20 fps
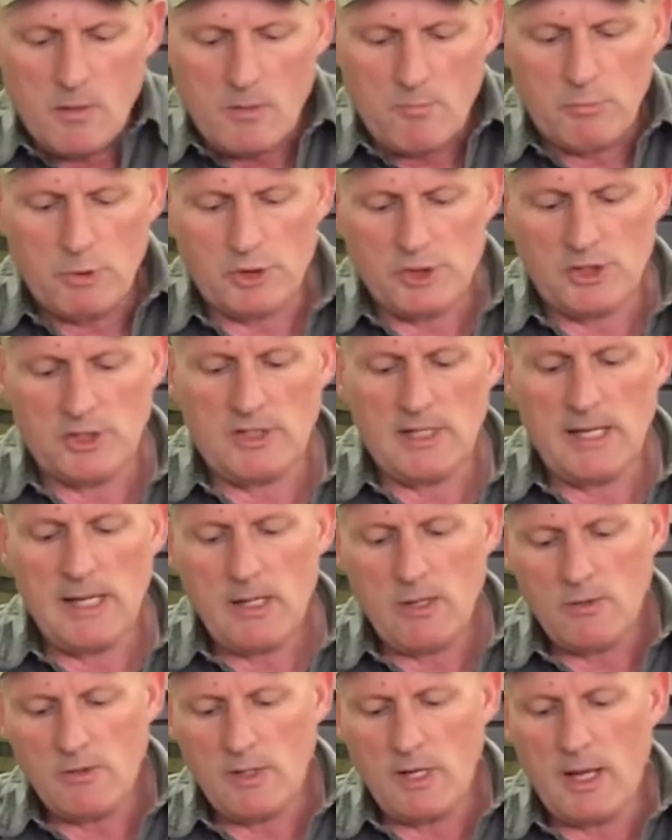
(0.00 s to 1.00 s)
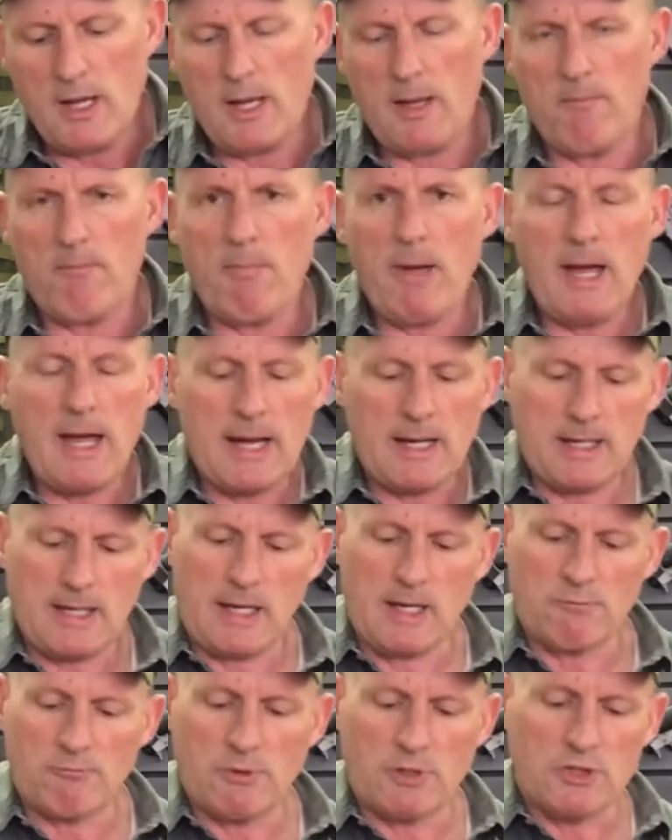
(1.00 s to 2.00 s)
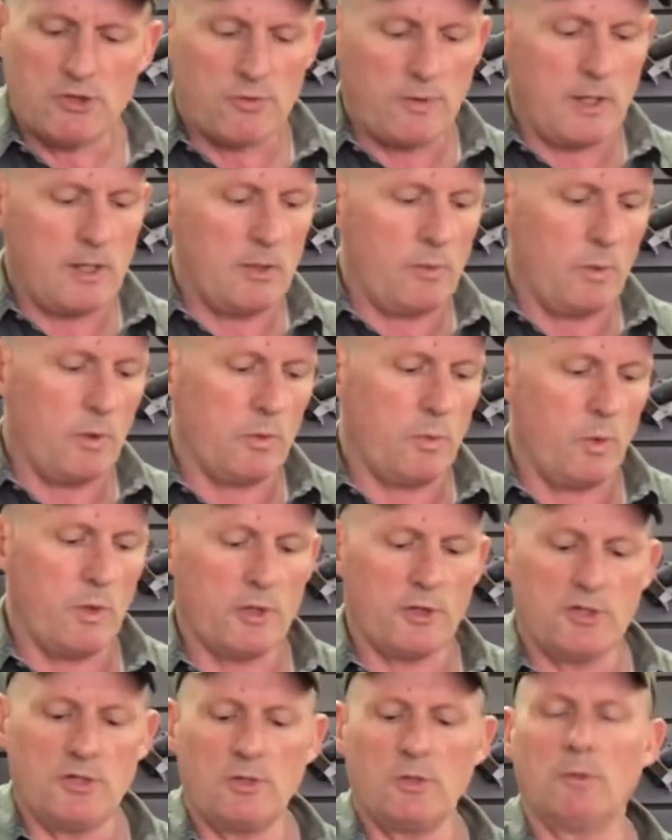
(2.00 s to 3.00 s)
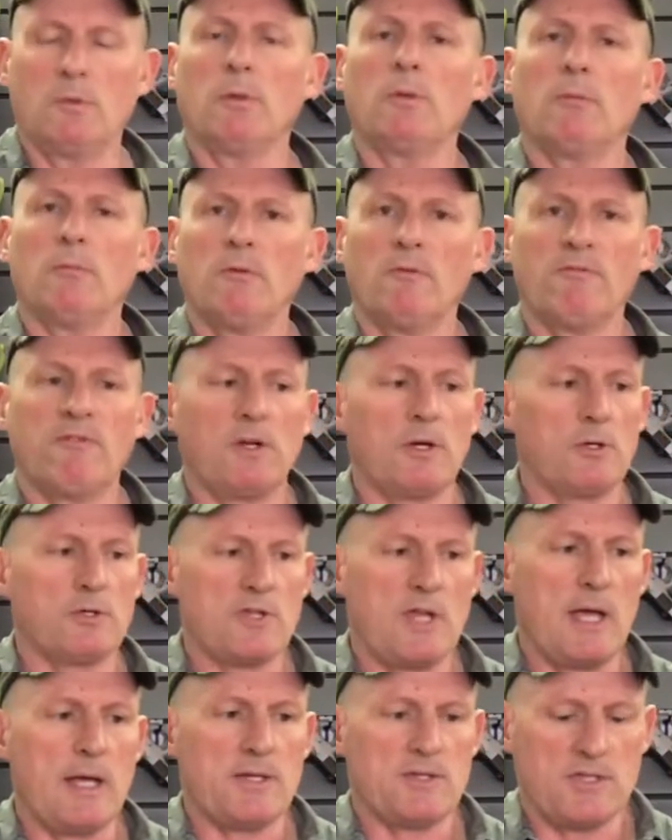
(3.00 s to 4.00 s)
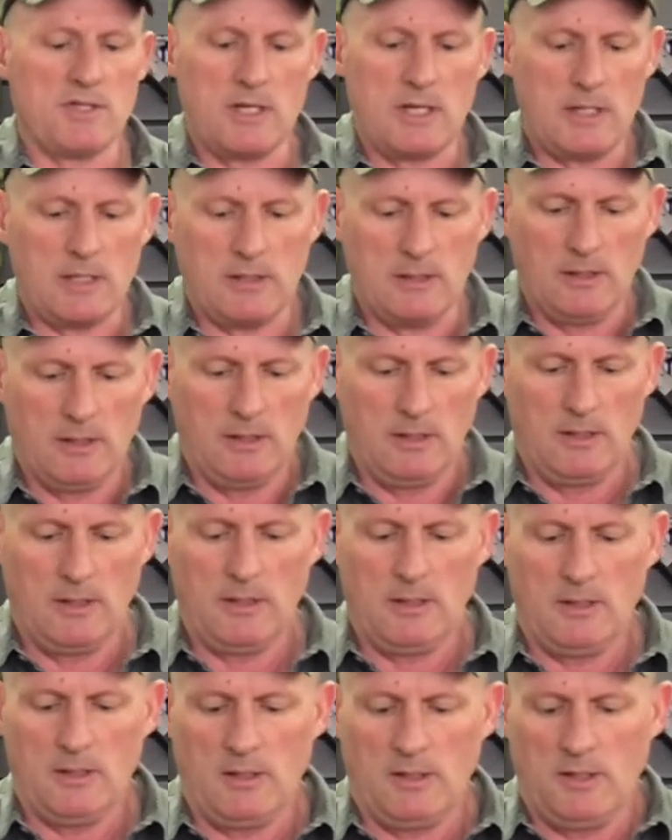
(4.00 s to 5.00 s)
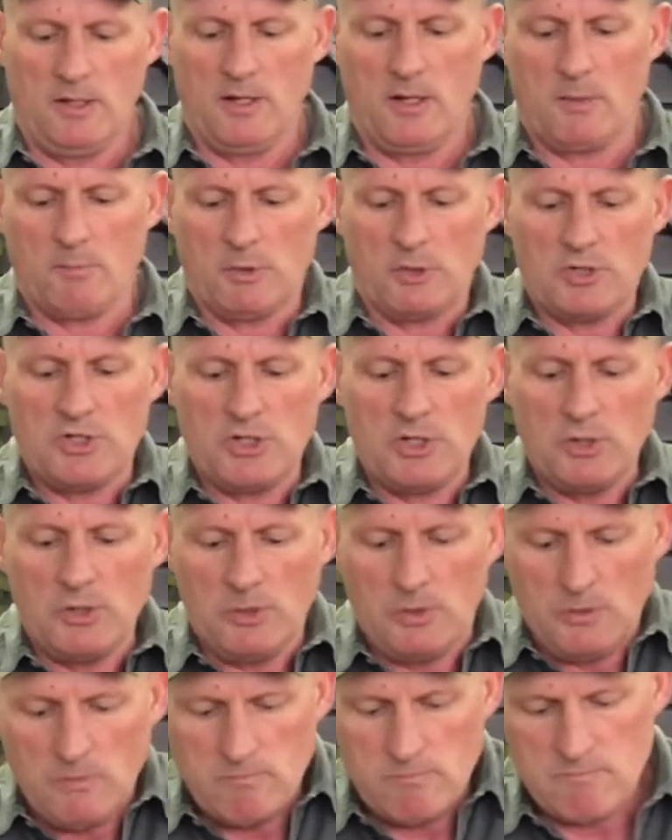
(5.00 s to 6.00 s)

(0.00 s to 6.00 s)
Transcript: push it down and back, and restrain it with one or two fingers as needed. Number two.